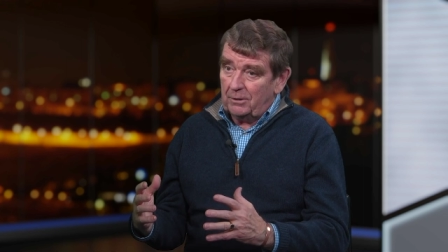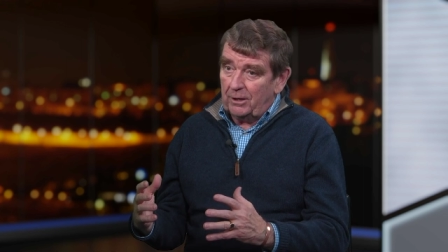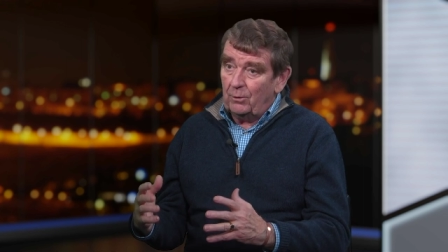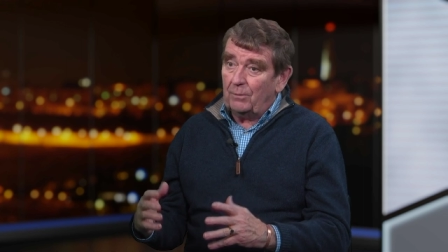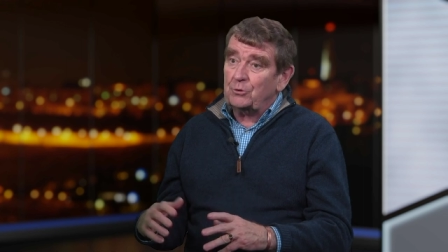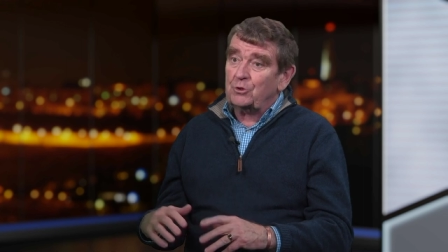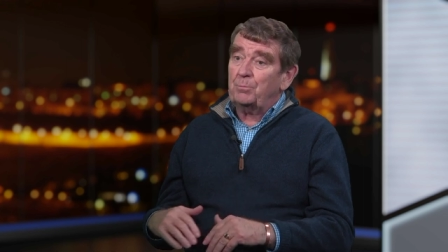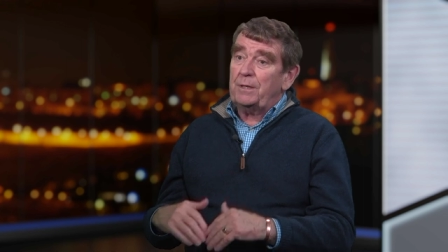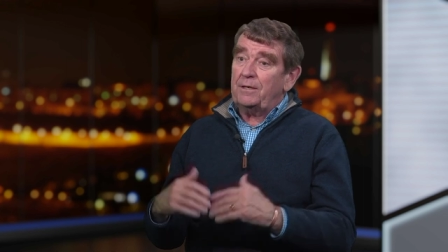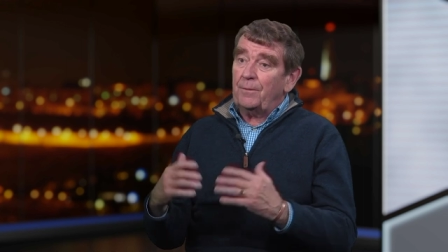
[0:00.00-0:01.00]
Are you up to
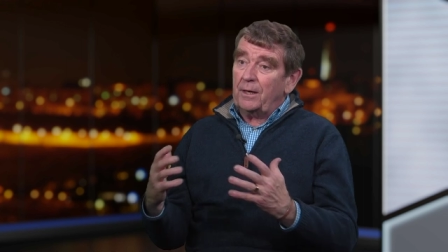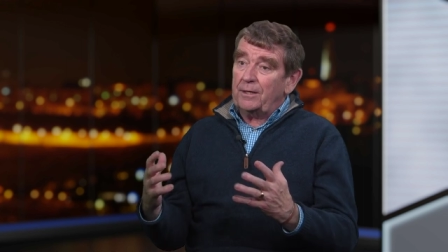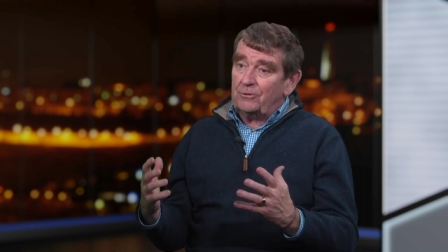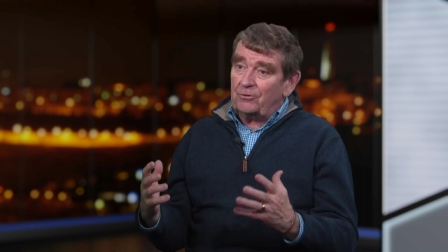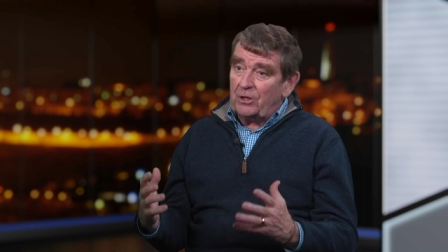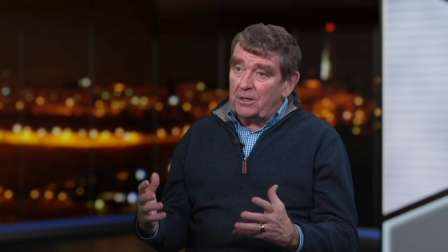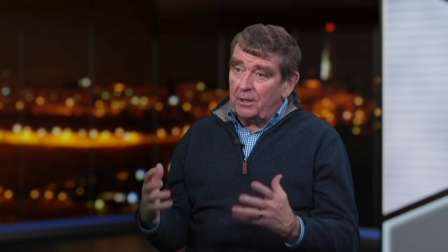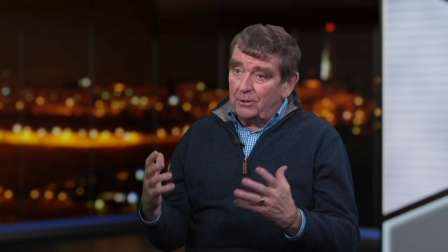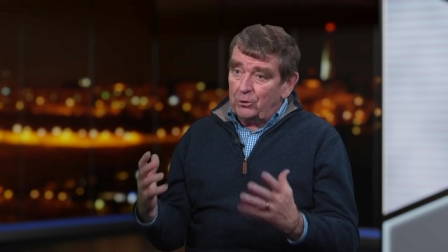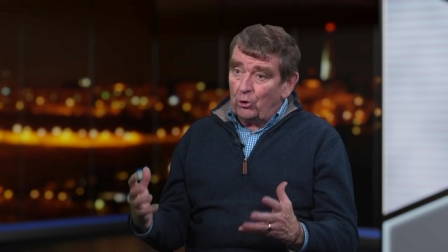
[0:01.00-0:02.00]
speed in the latest
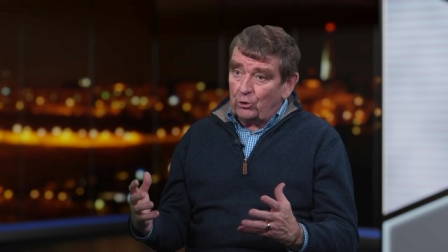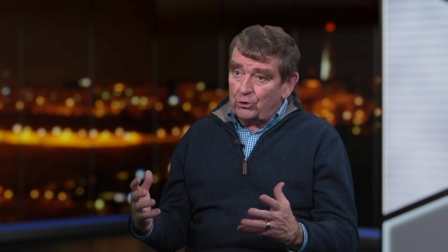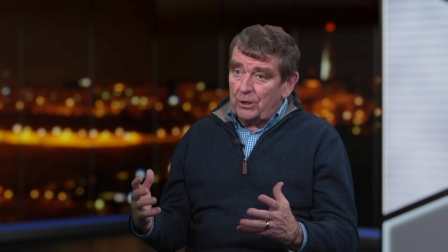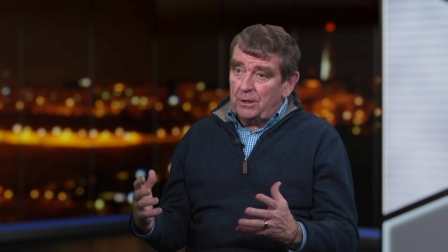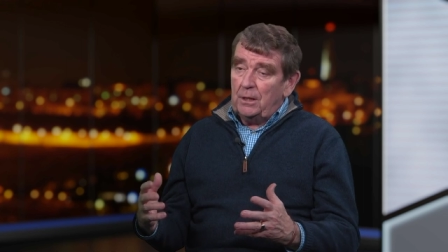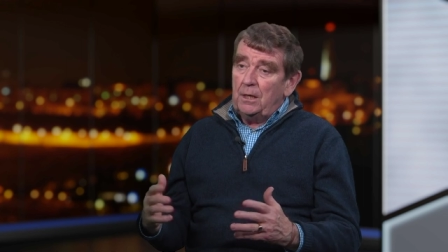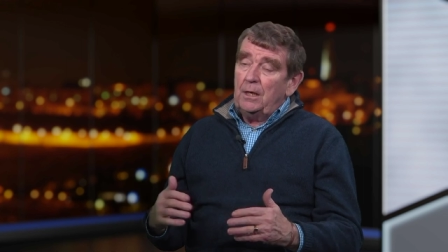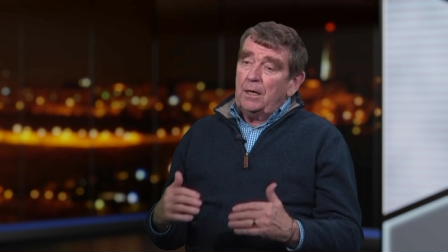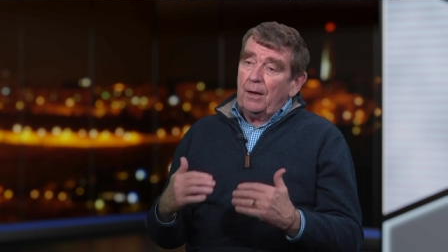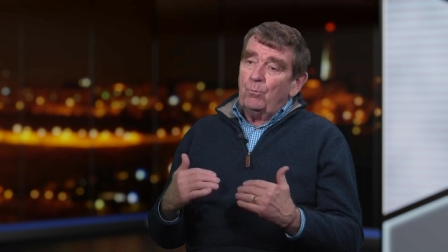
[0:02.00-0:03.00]
thinking and doctrine?
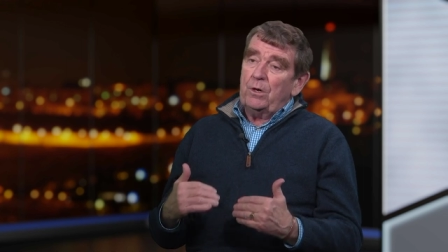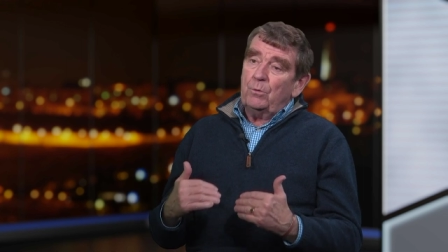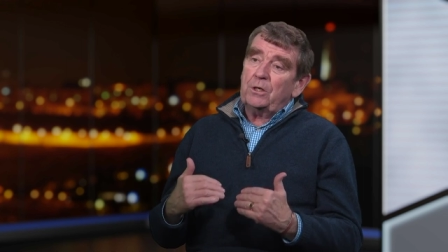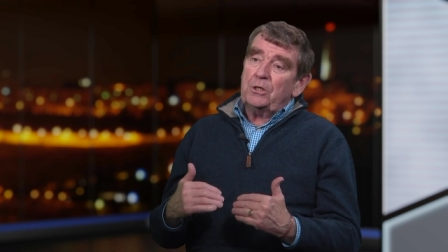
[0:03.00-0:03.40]
And we were